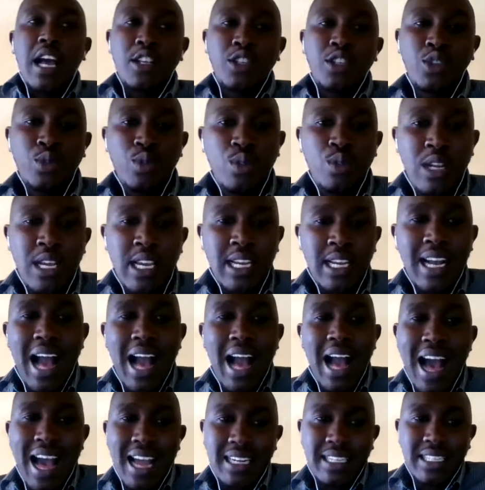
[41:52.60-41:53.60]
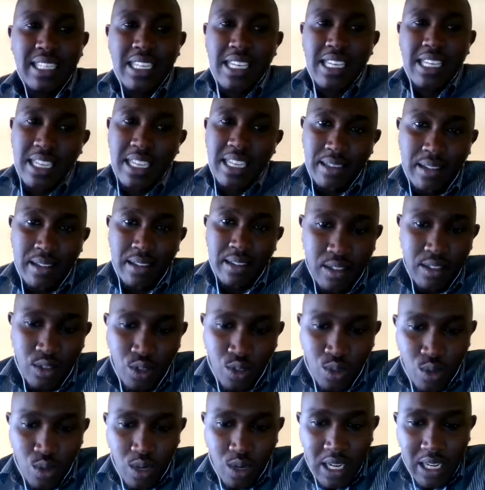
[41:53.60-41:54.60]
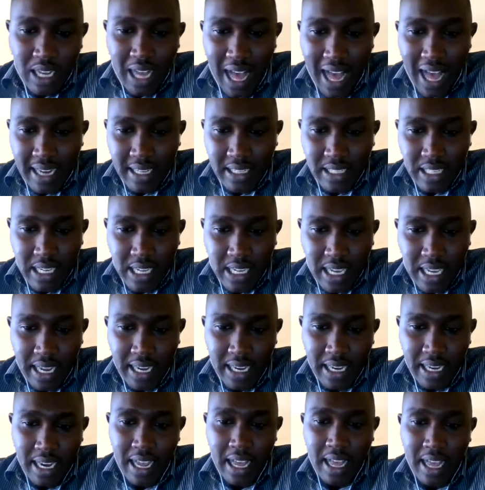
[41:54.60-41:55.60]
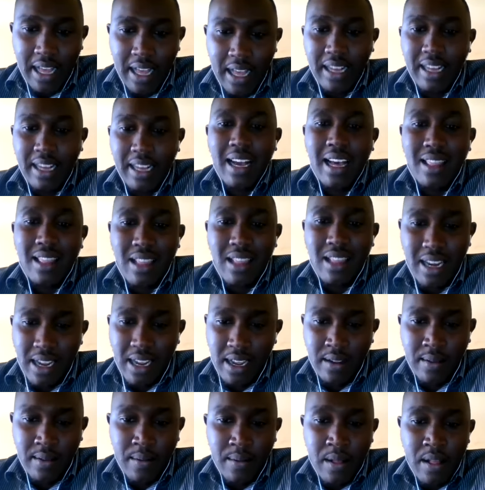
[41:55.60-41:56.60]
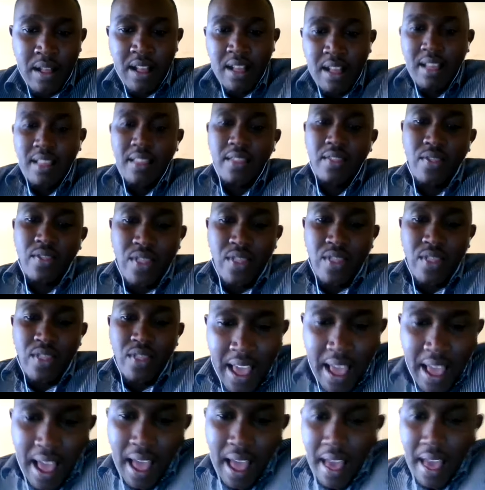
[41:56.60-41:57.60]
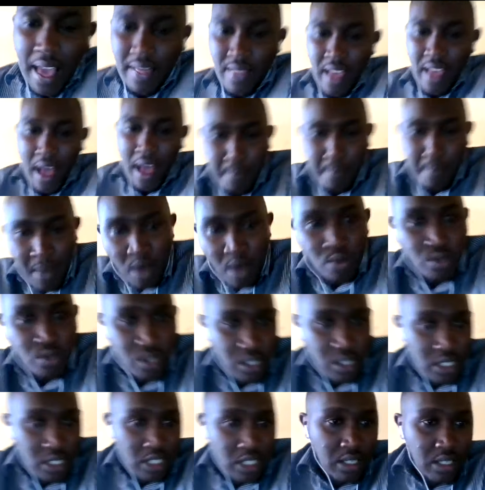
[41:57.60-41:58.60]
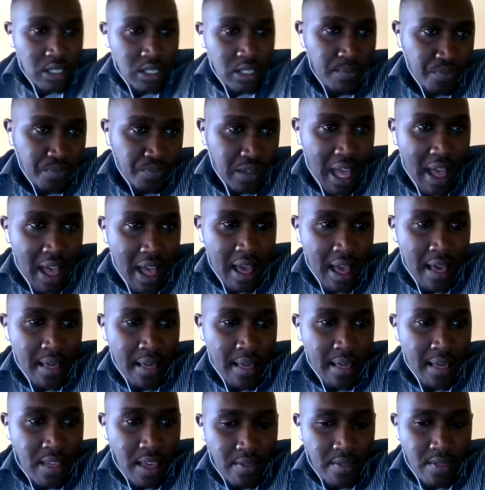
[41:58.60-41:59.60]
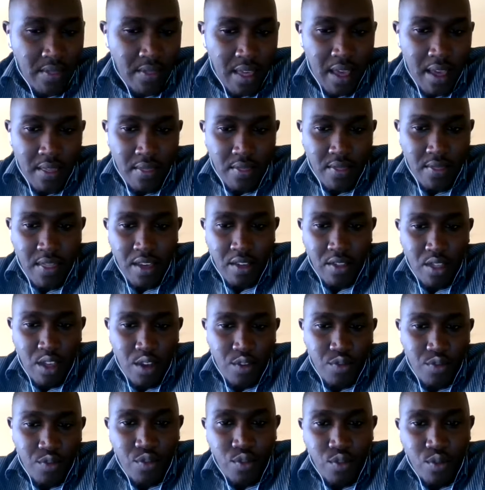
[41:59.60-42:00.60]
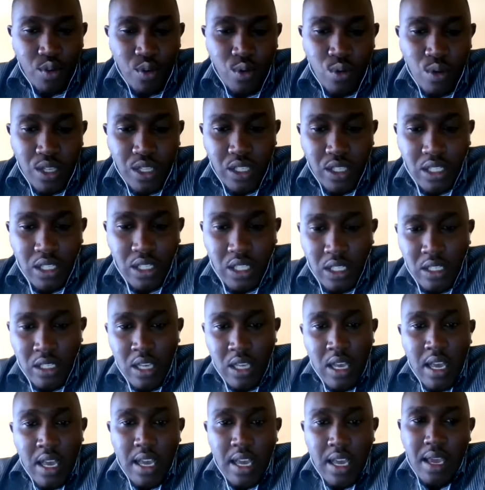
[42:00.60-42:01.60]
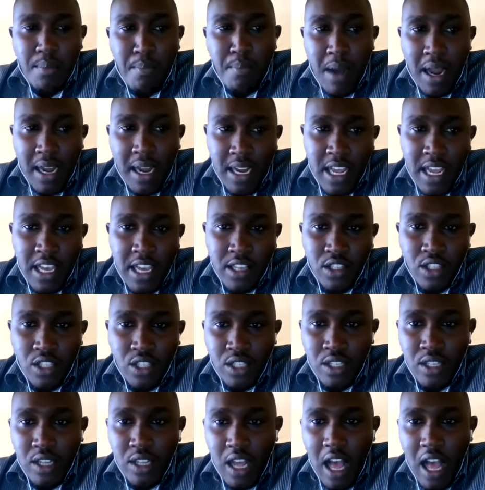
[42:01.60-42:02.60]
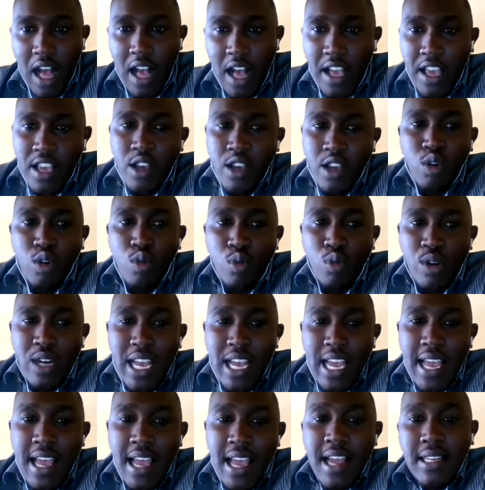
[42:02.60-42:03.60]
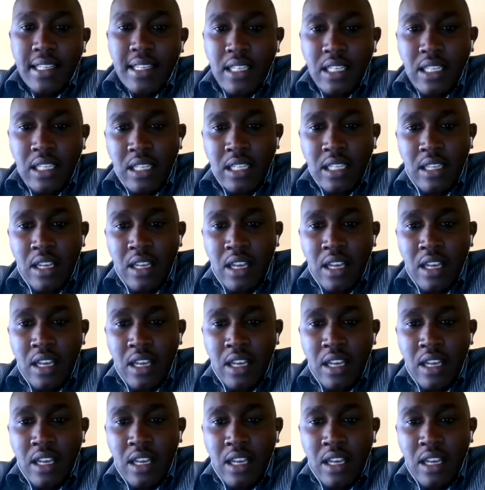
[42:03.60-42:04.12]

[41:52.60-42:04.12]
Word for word: during hunting, during hunting and gathering, the, uh, the amount, uh, the, the, the, the food which he managed, uh, he could eat